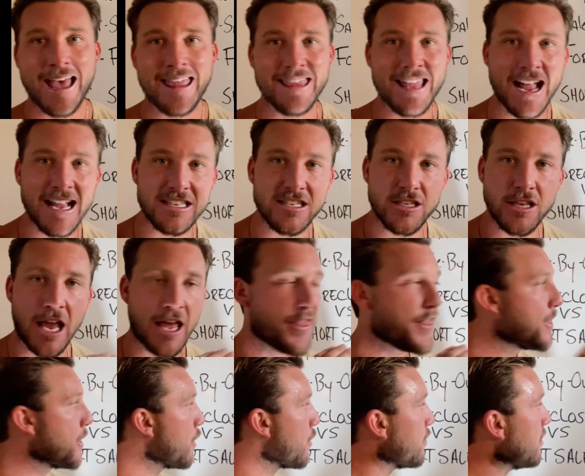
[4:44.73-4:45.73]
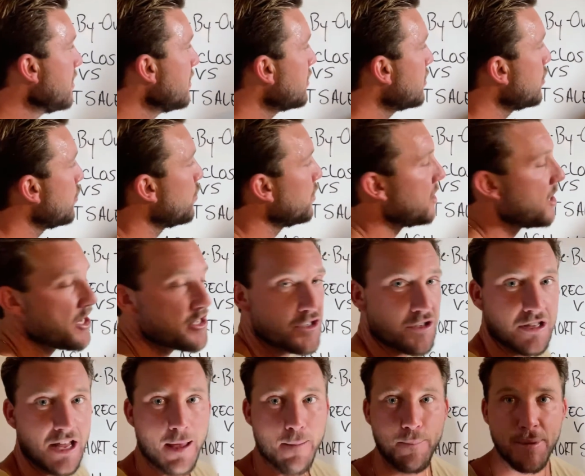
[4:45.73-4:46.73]
and that's that 30 to
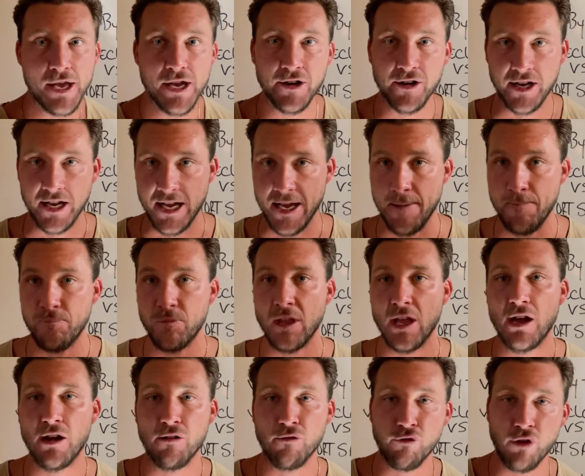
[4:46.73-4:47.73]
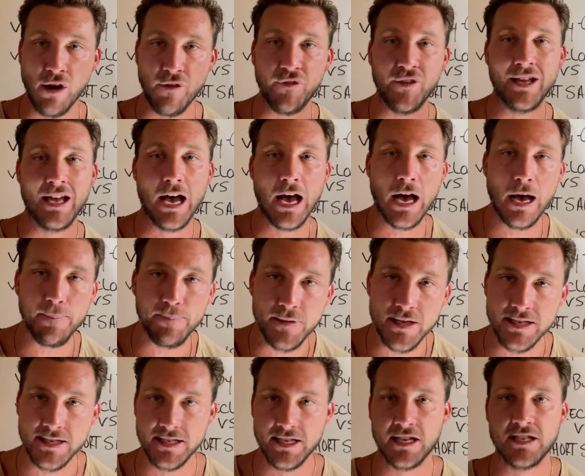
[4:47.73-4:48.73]
100 day period, roughly up
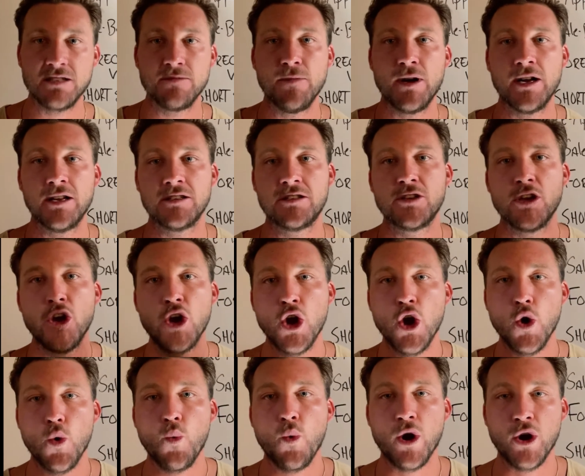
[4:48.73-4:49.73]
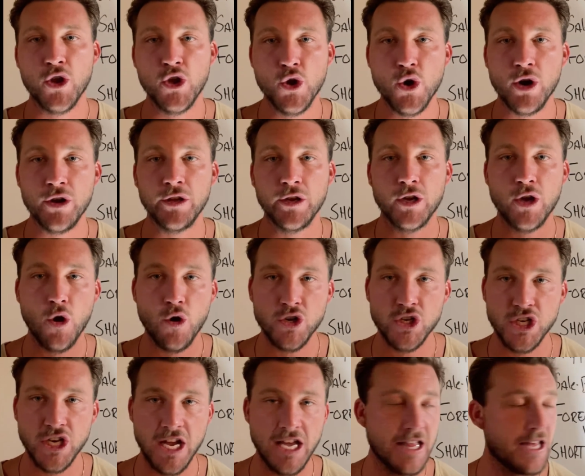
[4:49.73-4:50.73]
to 6 months, where you are
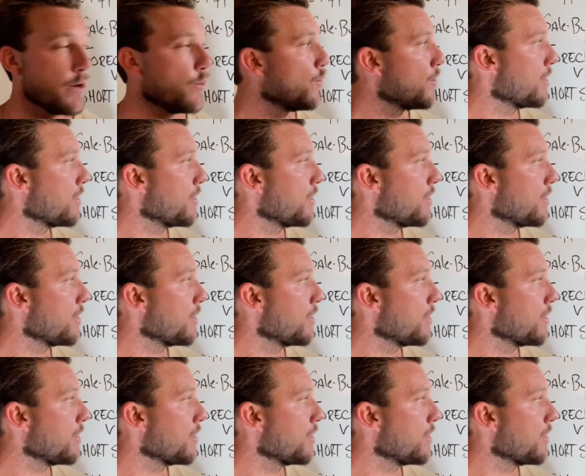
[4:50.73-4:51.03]
negotiating